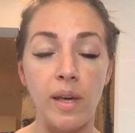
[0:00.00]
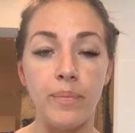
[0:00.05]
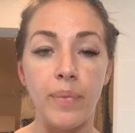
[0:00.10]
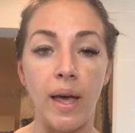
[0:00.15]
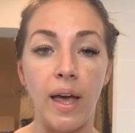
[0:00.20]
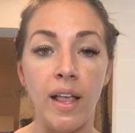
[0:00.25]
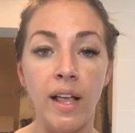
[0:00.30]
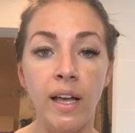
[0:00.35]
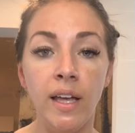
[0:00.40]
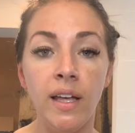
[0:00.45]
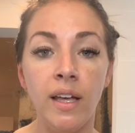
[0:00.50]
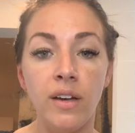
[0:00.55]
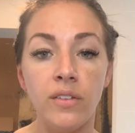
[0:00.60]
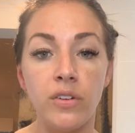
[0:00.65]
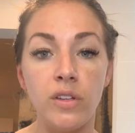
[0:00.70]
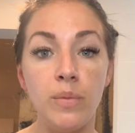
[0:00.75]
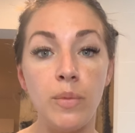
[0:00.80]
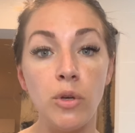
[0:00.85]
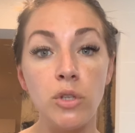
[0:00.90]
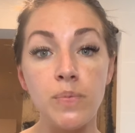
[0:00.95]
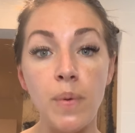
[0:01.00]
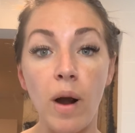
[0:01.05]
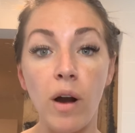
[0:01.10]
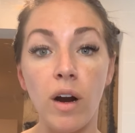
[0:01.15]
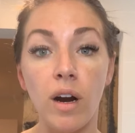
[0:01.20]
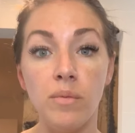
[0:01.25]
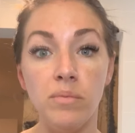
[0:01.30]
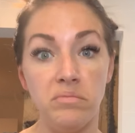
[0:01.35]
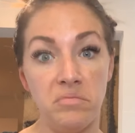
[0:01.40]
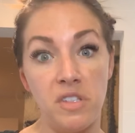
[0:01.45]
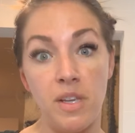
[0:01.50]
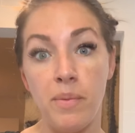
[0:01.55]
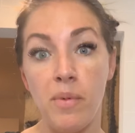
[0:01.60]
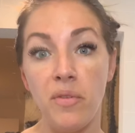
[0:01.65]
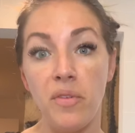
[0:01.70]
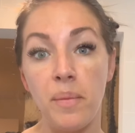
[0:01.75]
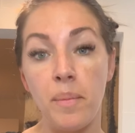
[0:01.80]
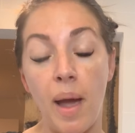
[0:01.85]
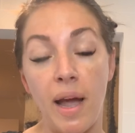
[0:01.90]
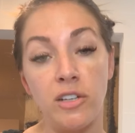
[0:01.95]
but for the most part, some of
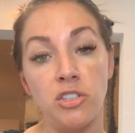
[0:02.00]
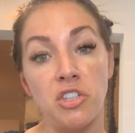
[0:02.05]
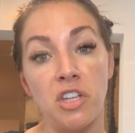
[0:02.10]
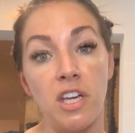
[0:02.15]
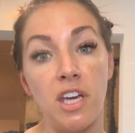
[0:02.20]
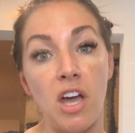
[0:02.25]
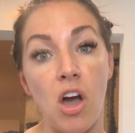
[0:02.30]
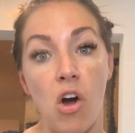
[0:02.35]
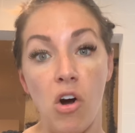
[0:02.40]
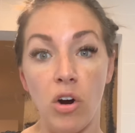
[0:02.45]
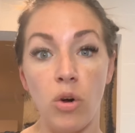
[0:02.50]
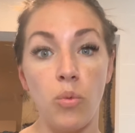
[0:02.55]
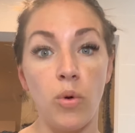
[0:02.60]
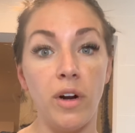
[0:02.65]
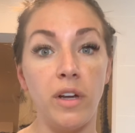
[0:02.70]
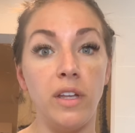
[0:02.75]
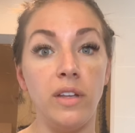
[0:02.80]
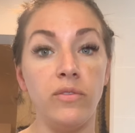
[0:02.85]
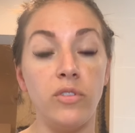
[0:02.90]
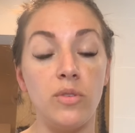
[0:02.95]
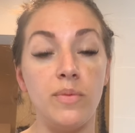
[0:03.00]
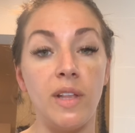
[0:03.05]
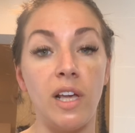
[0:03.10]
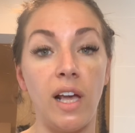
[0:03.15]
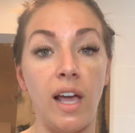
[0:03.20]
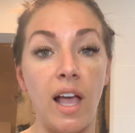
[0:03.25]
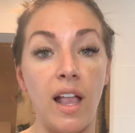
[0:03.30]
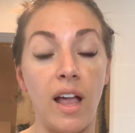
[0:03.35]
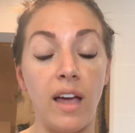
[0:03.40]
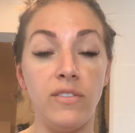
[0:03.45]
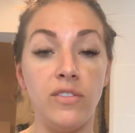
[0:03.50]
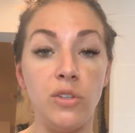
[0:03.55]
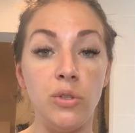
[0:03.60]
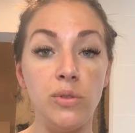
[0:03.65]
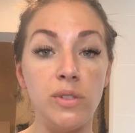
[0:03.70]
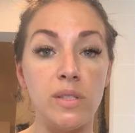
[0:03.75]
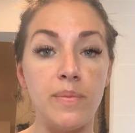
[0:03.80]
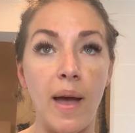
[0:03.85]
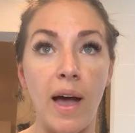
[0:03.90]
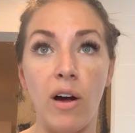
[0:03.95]
them actually are working for me, and I've
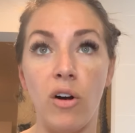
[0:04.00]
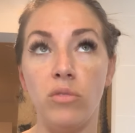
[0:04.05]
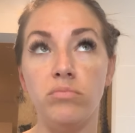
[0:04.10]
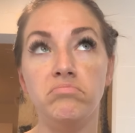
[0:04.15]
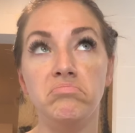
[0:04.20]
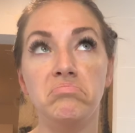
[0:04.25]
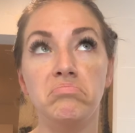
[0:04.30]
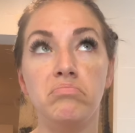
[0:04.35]
used about